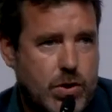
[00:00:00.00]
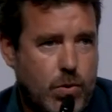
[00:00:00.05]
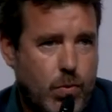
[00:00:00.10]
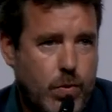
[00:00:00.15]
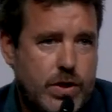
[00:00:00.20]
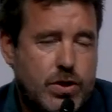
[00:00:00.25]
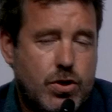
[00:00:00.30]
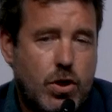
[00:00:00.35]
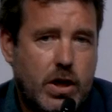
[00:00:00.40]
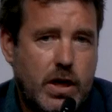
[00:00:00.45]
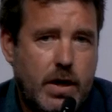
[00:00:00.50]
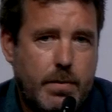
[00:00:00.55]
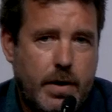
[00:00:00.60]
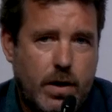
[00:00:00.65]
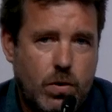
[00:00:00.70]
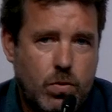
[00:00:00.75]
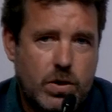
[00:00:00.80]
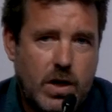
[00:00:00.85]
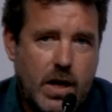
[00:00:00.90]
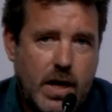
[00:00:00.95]
we're talking
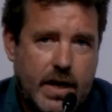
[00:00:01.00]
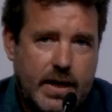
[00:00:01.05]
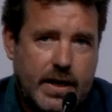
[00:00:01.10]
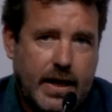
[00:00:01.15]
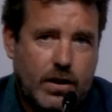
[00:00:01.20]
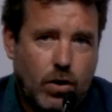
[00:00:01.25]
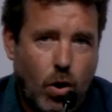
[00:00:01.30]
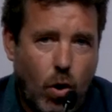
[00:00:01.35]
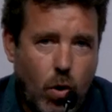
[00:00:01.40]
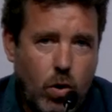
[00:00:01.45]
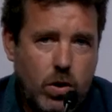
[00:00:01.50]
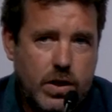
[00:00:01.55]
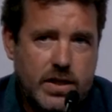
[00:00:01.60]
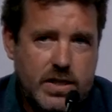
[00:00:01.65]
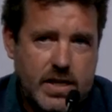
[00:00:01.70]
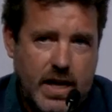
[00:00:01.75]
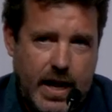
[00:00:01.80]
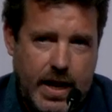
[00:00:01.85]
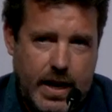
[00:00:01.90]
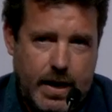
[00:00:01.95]
about that all these
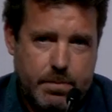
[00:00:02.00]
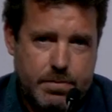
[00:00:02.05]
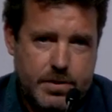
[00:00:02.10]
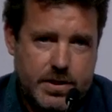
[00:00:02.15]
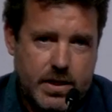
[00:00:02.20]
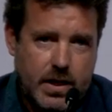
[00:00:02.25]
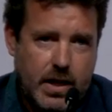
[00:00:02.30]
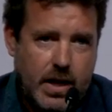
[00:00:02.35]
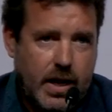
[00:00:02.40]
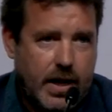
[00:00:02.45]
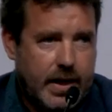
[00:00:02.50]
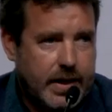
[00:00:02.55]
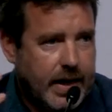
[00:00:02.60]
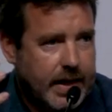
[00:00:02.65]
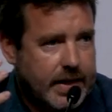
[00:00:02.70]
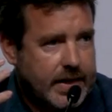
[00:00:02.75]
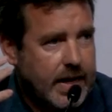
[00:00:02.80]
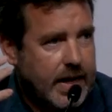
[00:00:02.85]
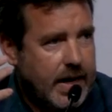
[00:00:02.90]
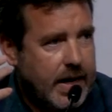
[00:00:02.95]
helps
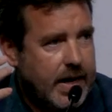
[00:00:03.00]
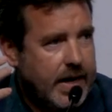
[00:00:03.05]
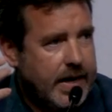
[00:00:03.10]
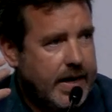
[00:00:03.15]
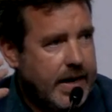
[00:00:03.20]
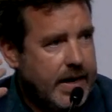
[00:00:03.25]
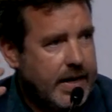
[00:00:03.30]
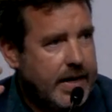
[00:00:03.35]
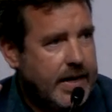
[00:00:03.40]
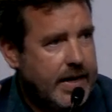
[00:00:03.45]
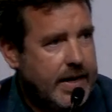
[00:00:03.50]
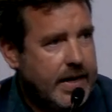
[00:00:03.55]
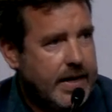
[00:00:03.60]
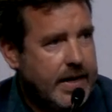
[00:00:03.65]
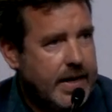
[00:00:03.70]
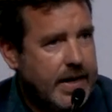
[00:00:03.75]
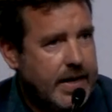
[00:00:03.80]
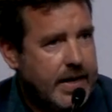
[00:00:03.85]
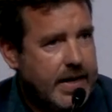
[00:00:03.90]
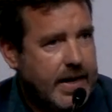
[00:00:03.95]
that they, they, they, they,
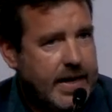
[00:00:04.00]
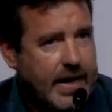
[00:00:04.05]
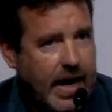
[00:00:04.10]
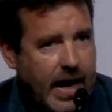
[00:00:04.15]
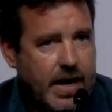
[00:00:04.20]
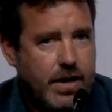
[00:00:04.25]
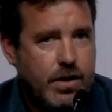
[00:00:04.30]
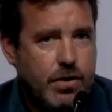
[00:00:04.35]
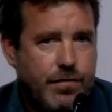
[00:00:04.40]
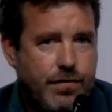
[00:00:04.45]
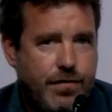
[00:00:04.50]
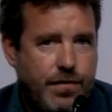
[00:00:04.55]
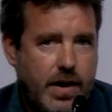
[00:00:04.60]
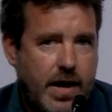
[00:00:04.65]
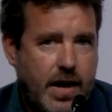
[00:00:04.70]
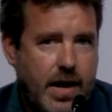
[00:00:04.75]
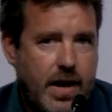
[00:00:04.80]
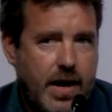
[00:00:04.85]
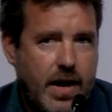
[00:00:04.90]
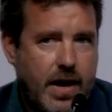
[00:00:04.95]
they, they kind of
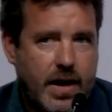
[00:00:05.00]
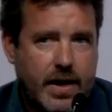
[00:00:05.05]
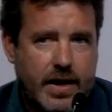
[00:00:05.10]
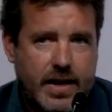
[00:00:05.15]
uh,